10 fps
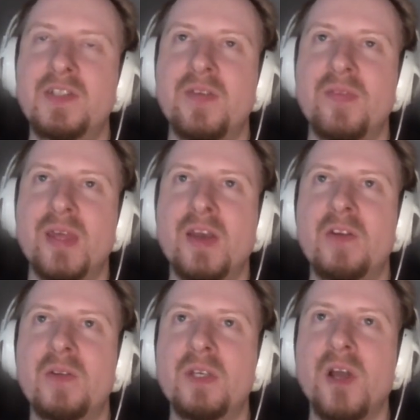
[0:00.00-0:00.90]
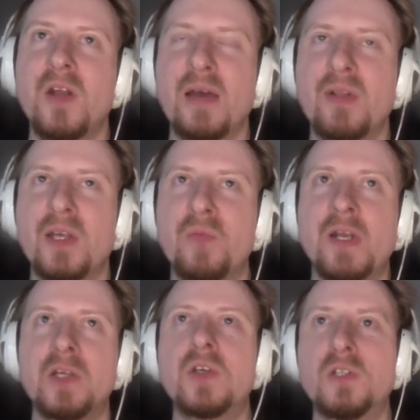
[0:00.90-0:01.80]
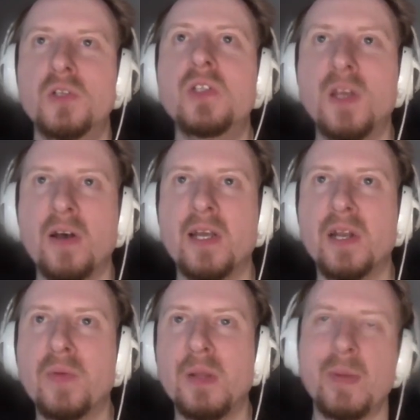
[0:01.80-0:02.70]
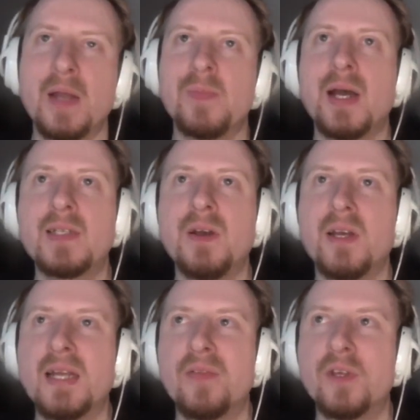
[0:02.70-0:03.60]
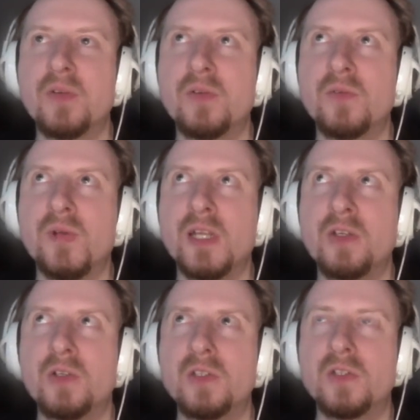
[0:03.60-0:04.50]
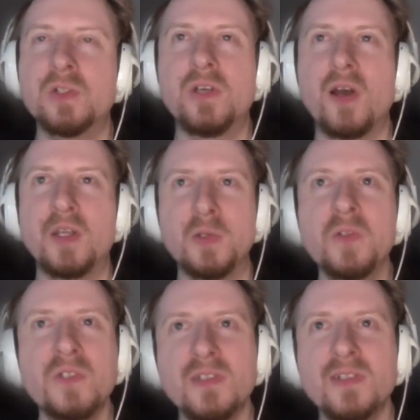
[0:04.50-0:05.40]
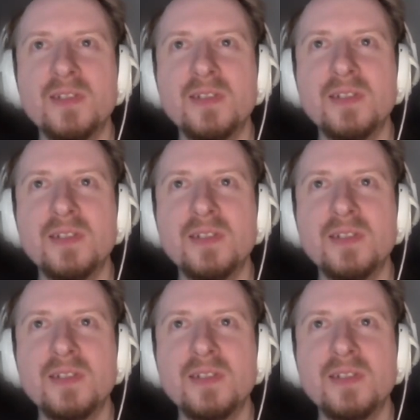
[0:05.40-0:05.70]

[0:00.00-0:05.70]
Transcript: So if they go, you can't have like a really good guy and a really bad guy, and have the really good guy lose.